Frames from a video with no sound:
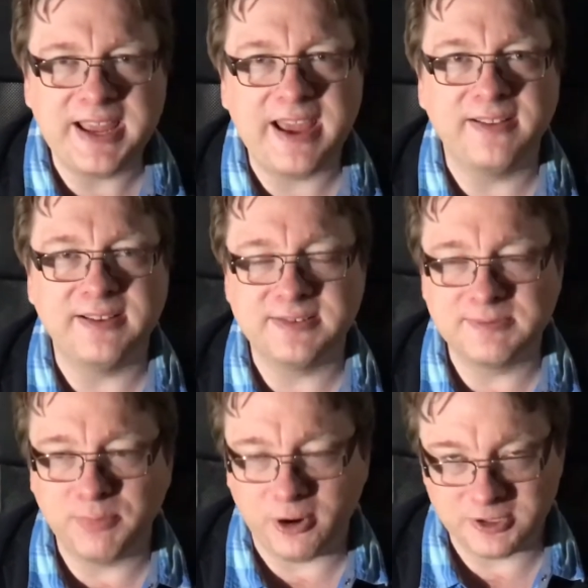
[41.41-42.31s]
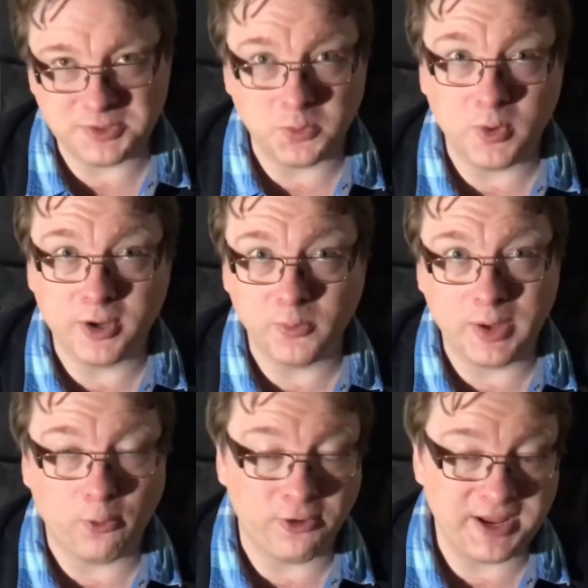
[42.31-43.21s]
and in parts of the world we
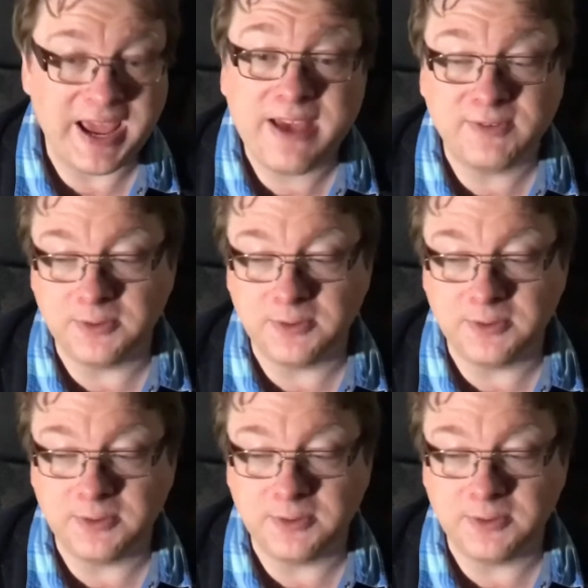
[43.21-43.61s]
already have